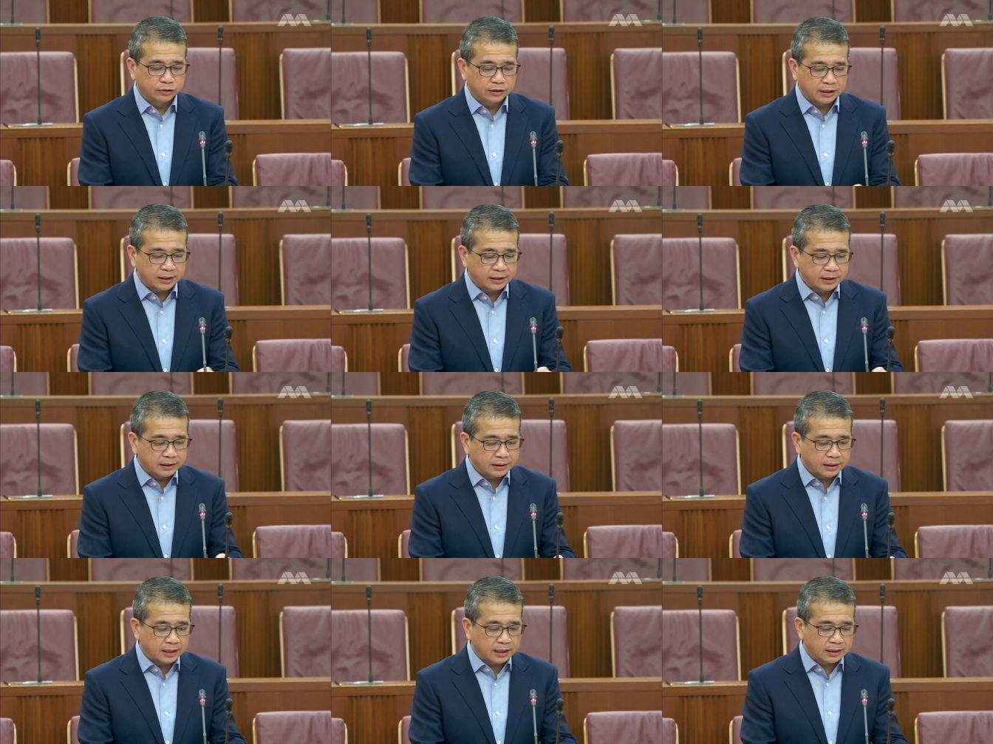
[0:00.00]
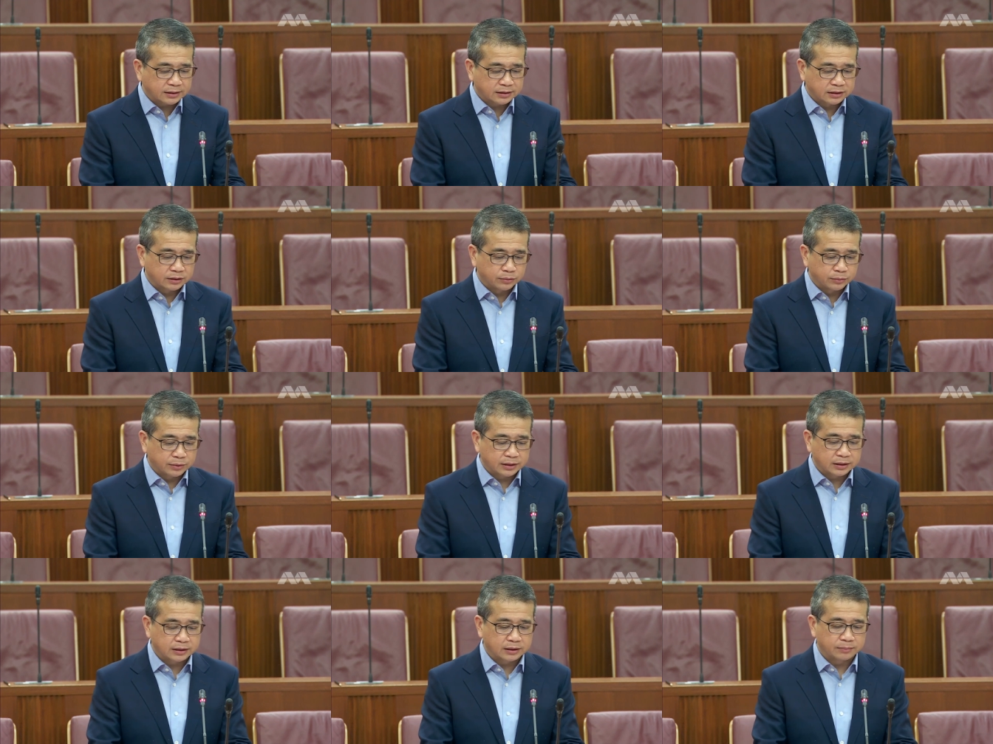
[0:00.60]
Zulkarnain asked
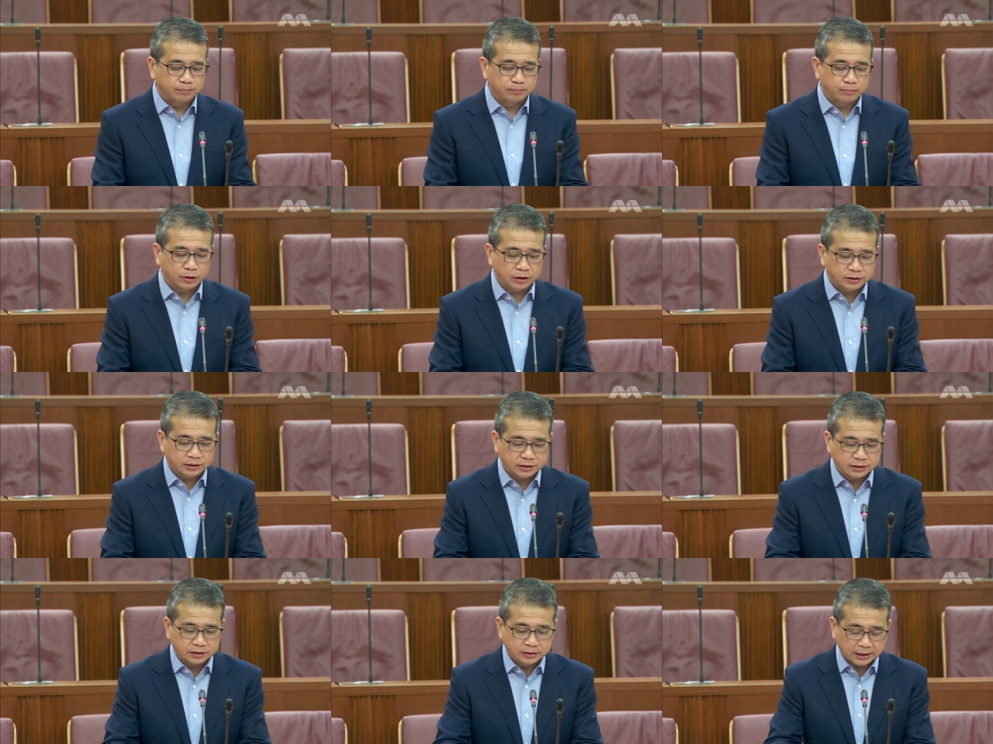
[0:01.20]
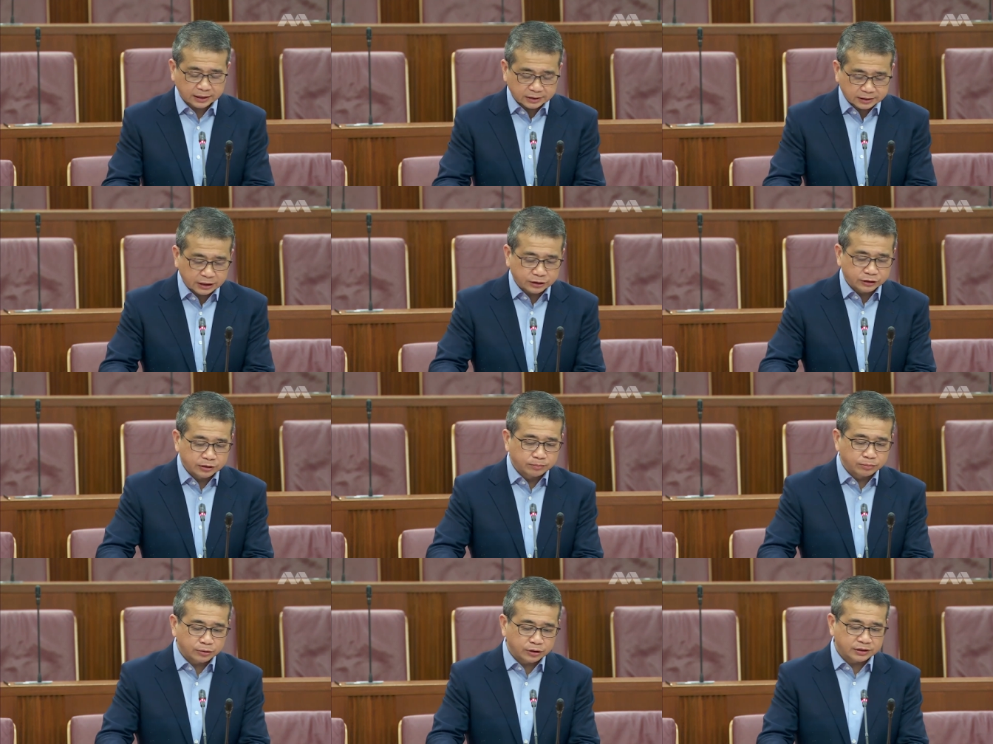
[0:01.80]
whether the pros
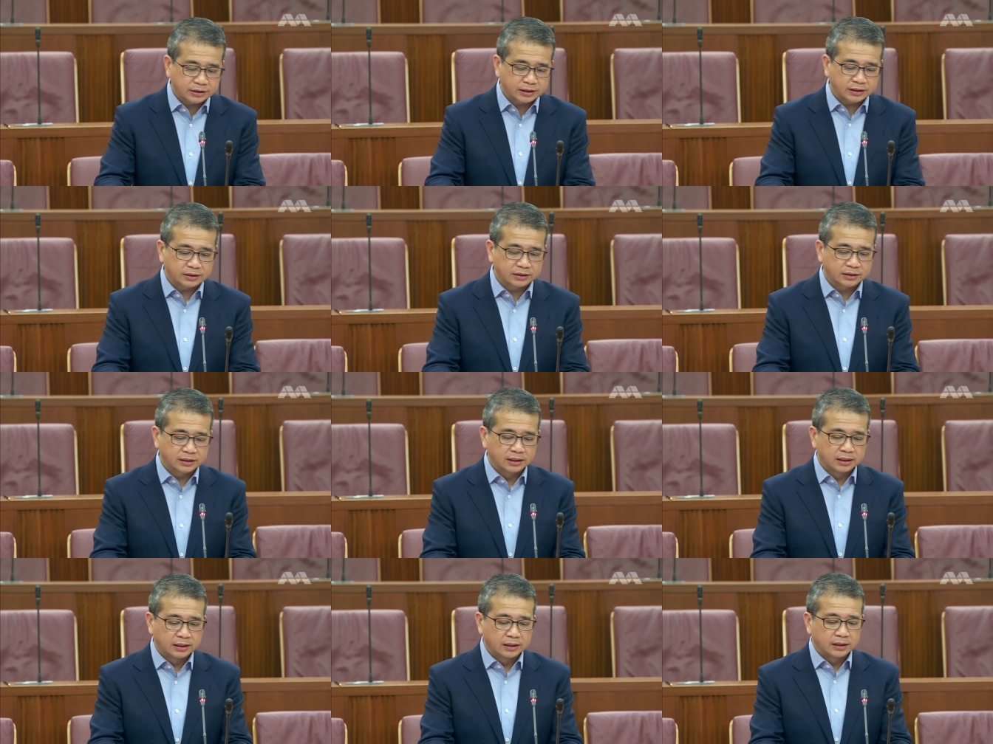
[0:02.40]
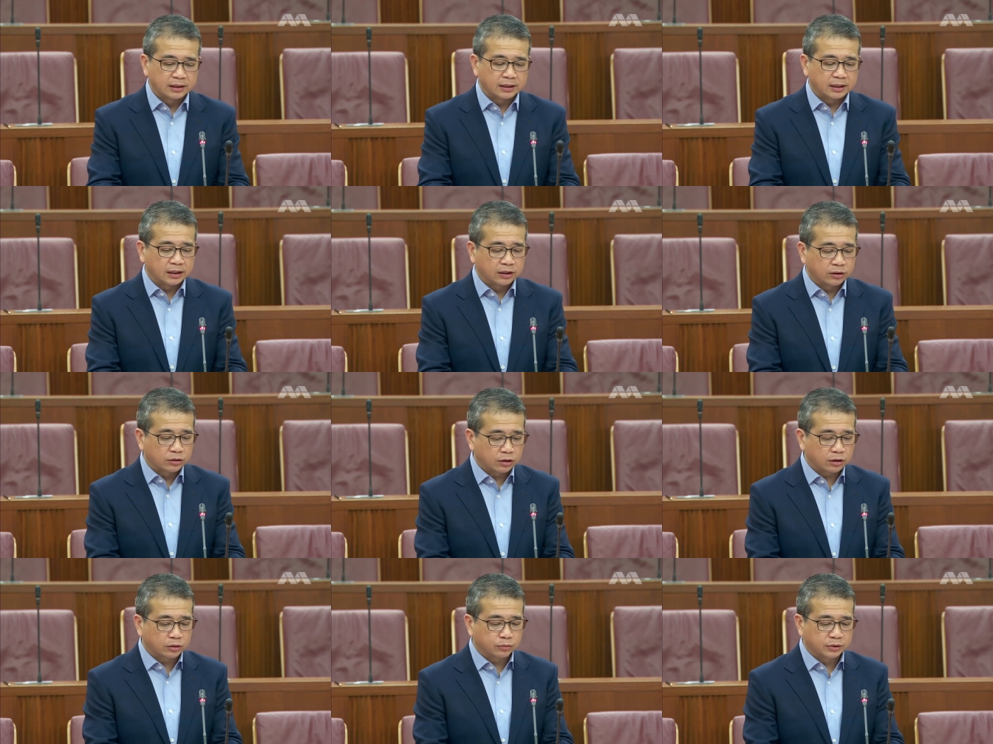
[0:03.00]
taxation process
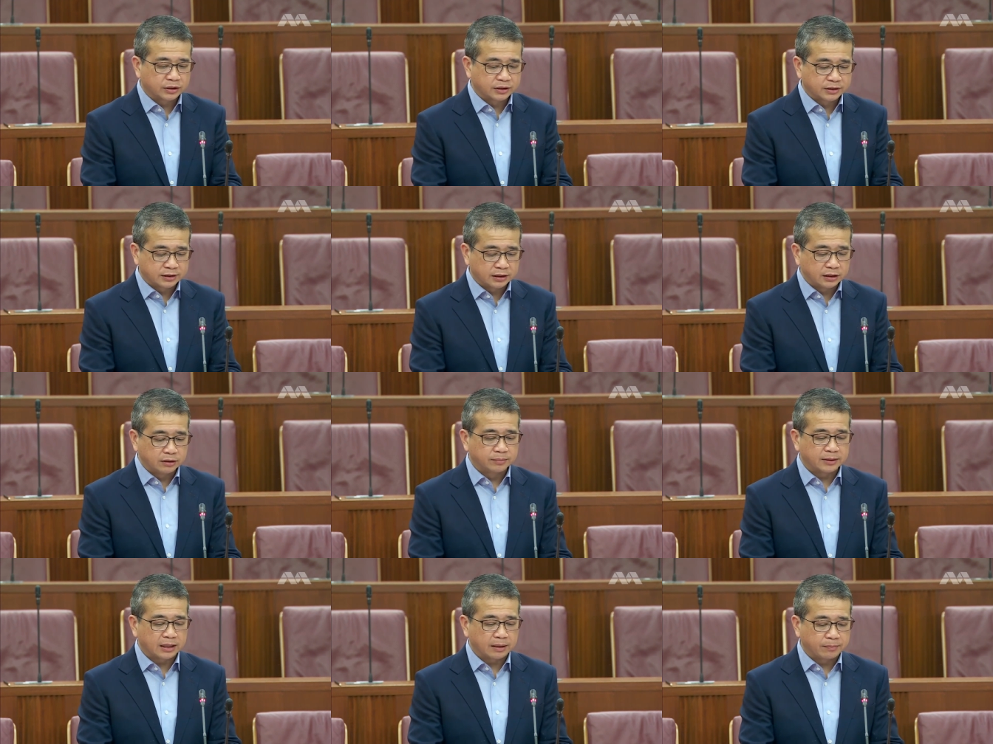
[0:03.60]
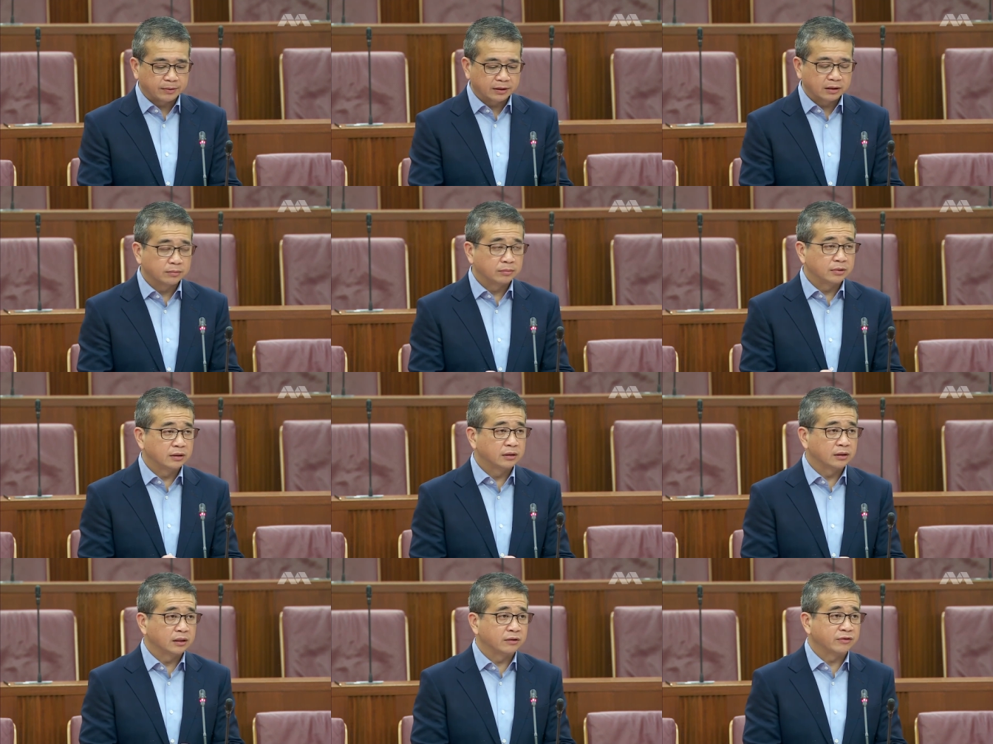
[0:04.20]
in court will still be
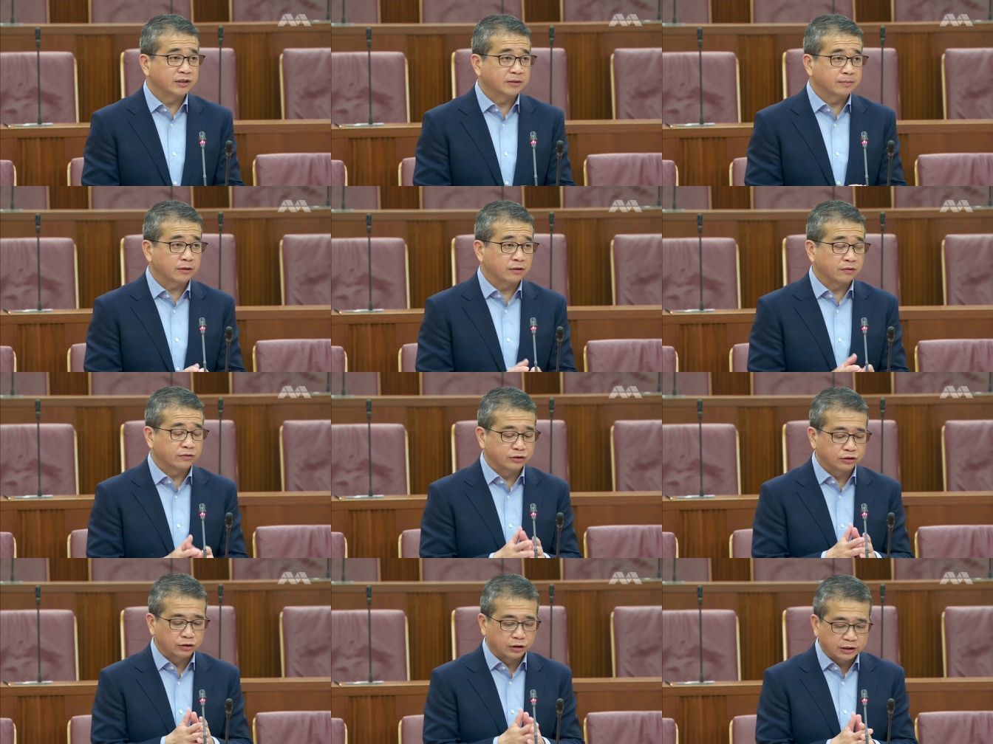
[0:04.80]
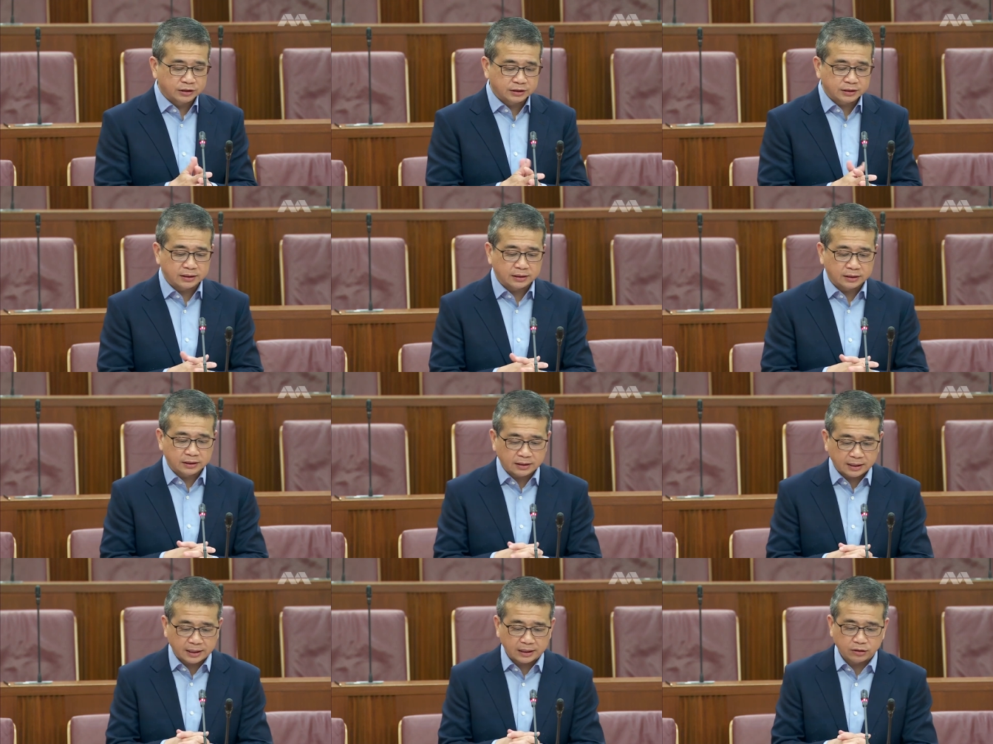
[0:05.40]
applicable in respect of solicitor
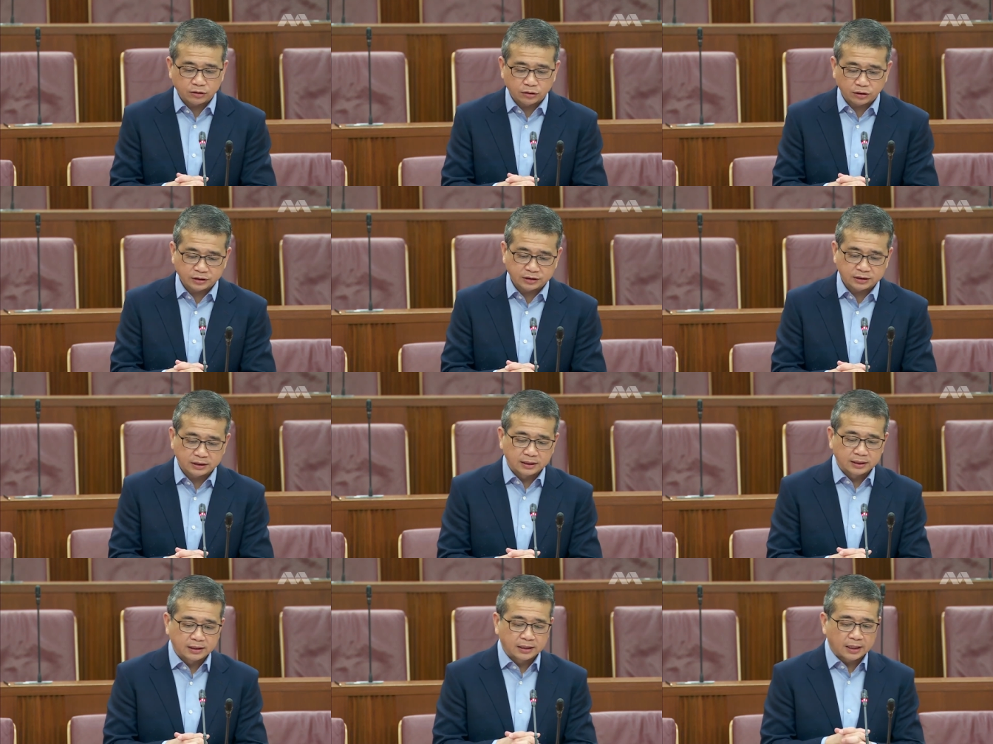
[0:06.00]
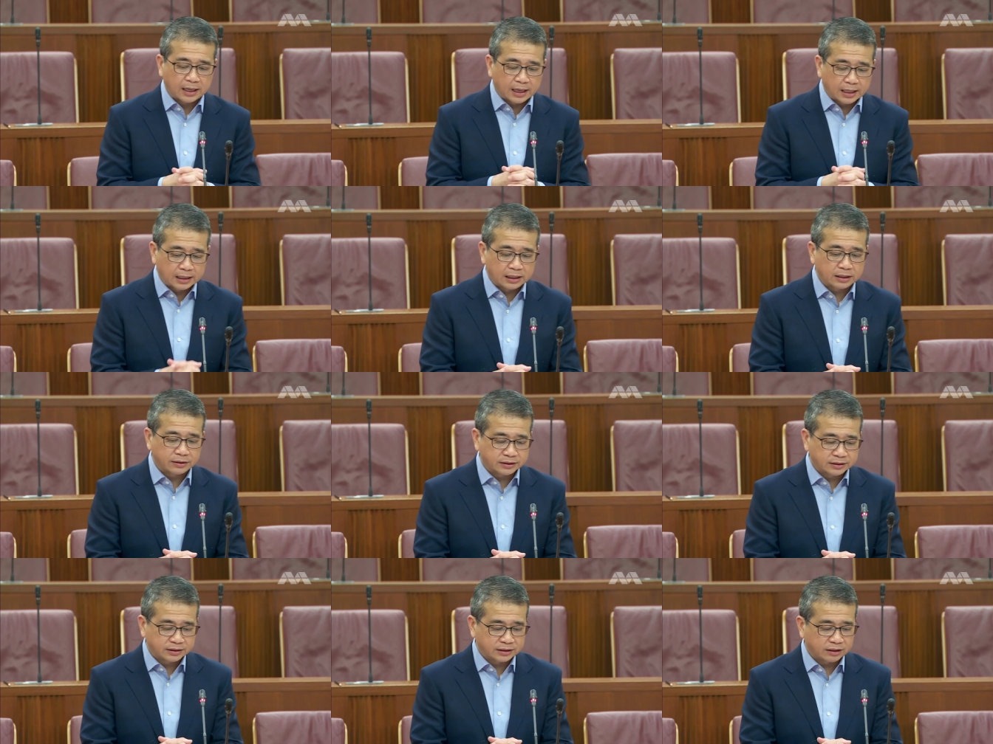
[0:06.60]
and client costs
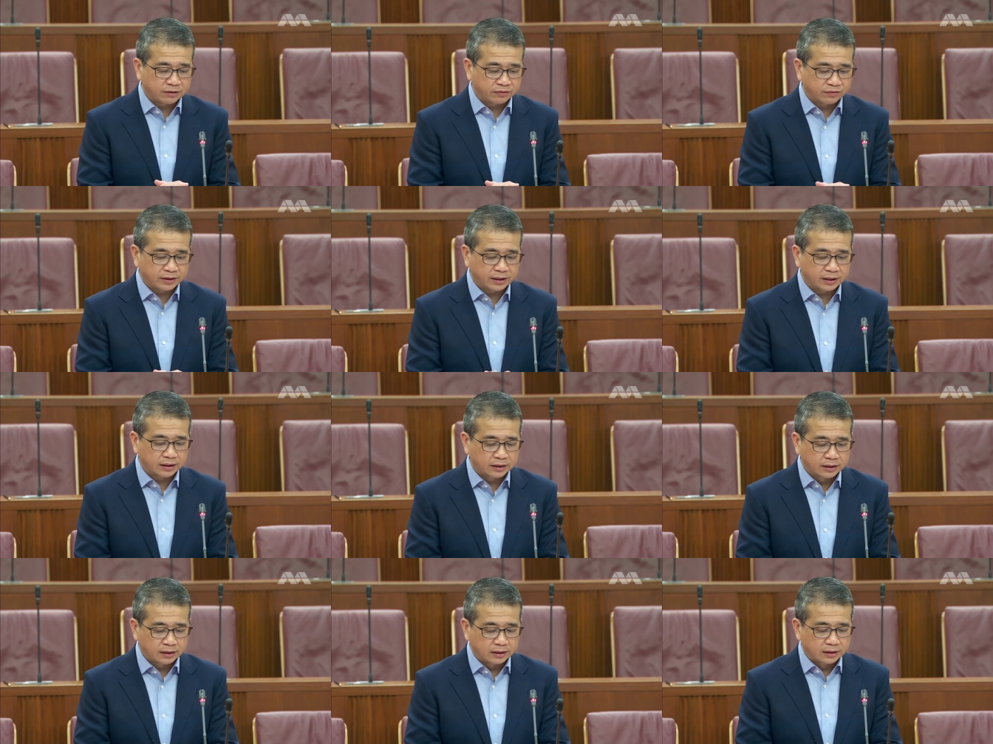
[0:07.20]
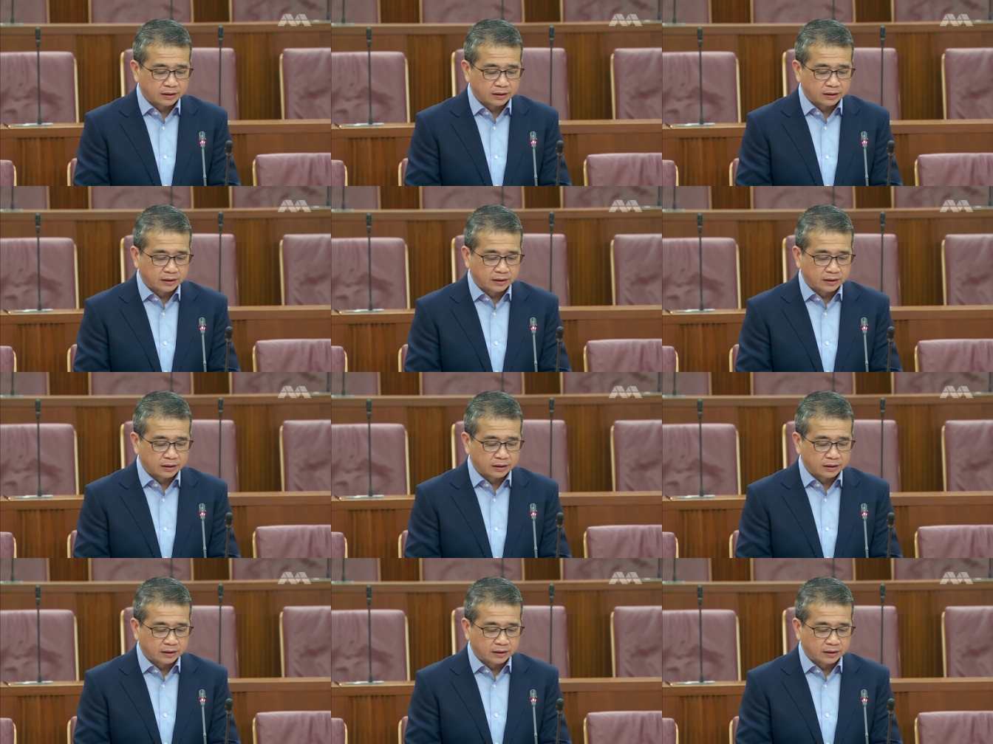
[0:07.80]
under a CFA.